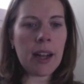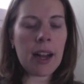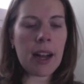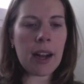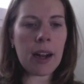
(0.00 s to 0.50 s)

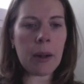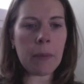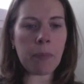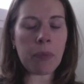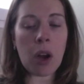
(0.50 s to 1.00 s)

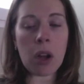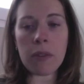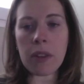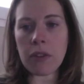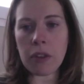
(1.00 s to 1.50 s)
all
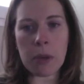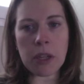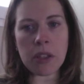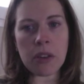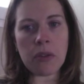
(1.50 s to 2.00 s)
of the
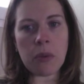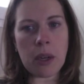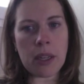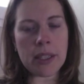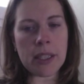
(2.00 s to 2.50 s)
information of
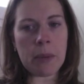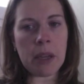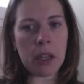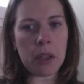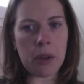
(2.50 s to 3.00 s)
what needs to be
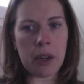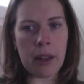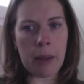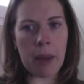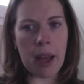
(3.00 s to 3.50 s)
included in
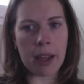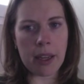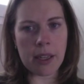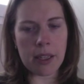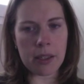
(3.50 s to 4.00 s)
that
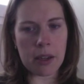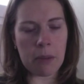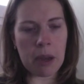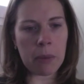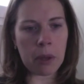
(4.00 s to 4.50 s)
packet is on
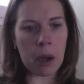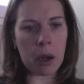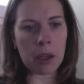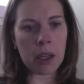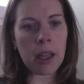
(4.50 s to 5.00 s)
my
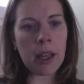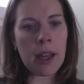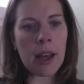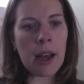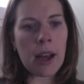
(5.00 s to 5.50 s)
blog.
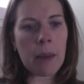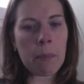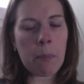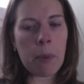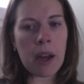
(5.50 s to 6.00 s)

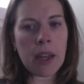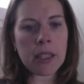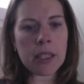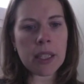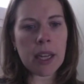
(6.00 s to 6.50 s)

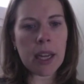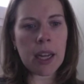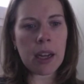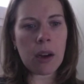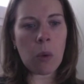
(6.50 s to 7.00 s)
But
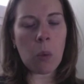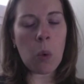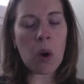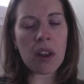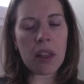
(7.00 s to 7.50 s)

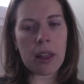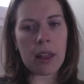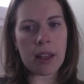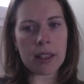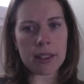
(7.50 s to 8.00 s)
one of the
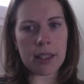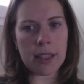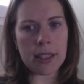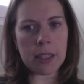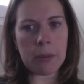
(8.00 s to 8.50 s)
things that
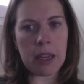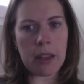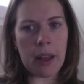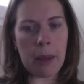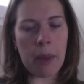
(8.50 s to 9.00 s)
needs to be
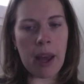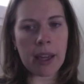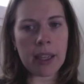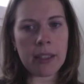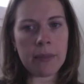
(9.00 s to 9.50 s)
in that
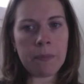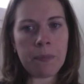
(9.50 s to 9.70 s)
packet